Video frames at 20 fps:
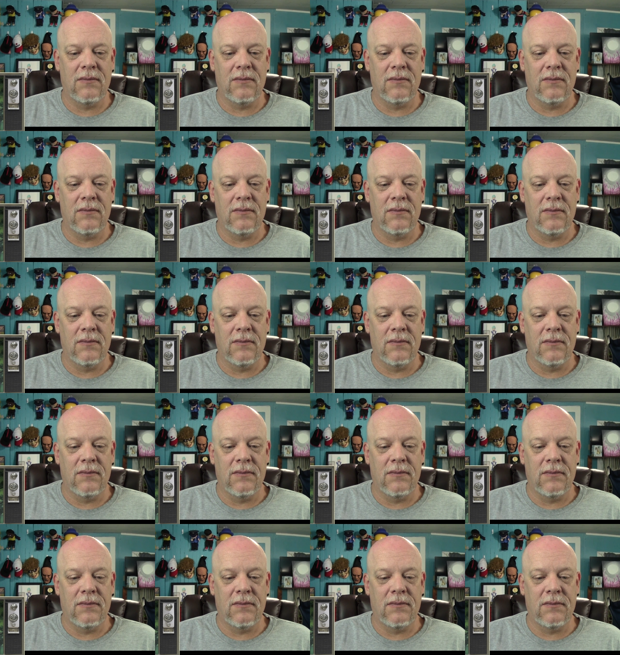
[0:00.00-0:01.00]

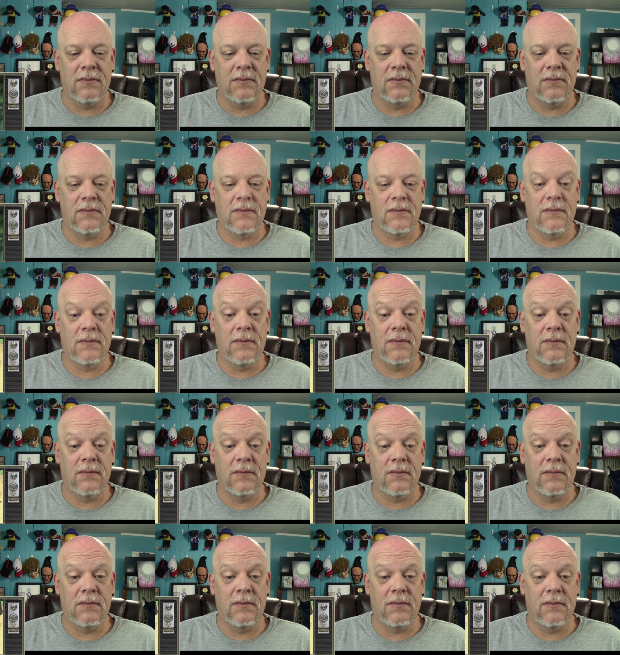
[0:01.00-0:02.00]

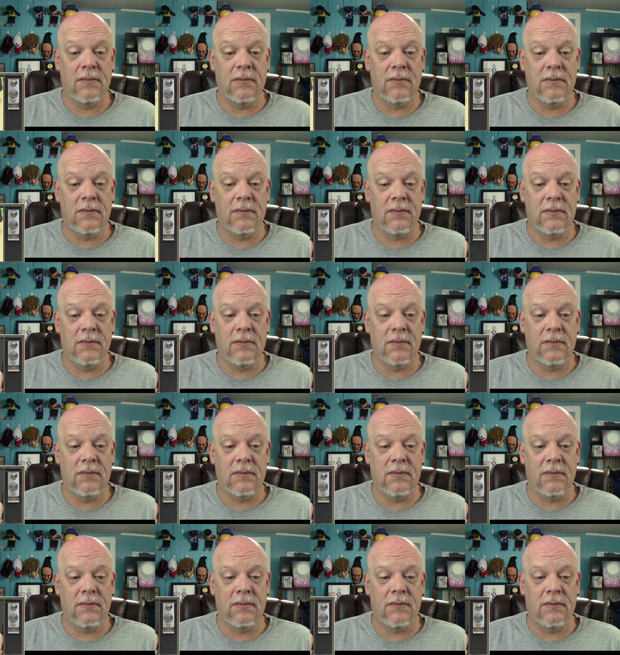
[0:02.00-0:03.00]

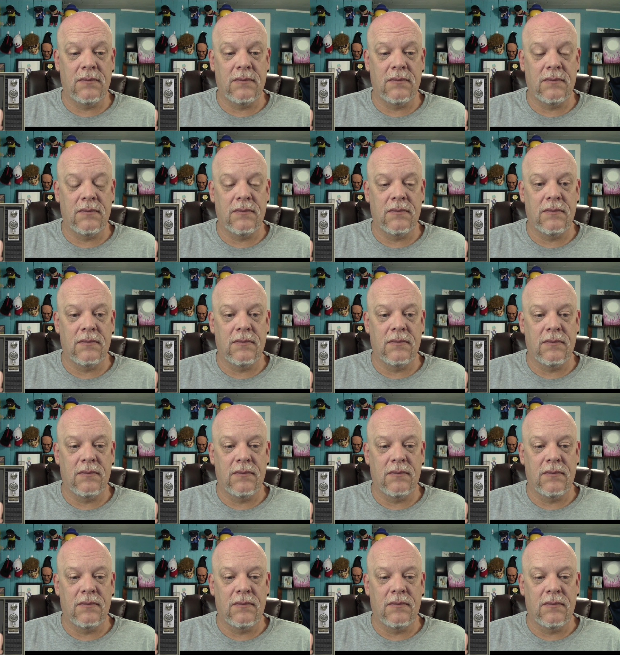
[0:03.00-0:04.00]

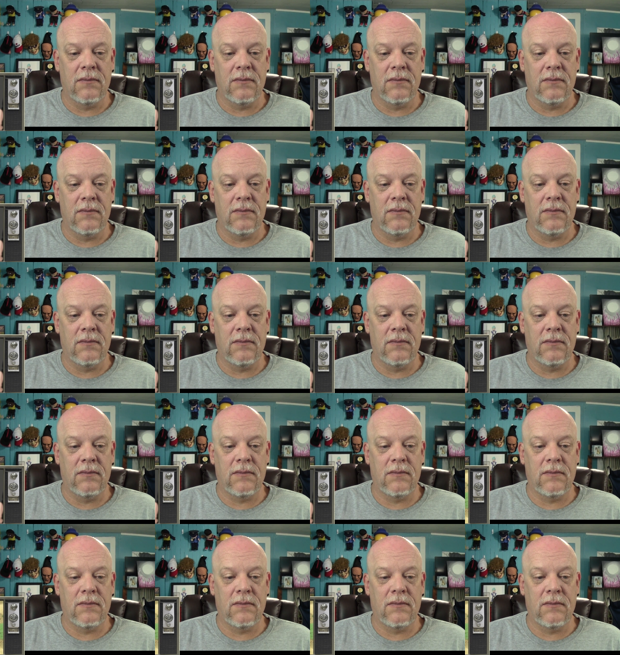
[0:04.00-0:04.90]
Nobody speaks.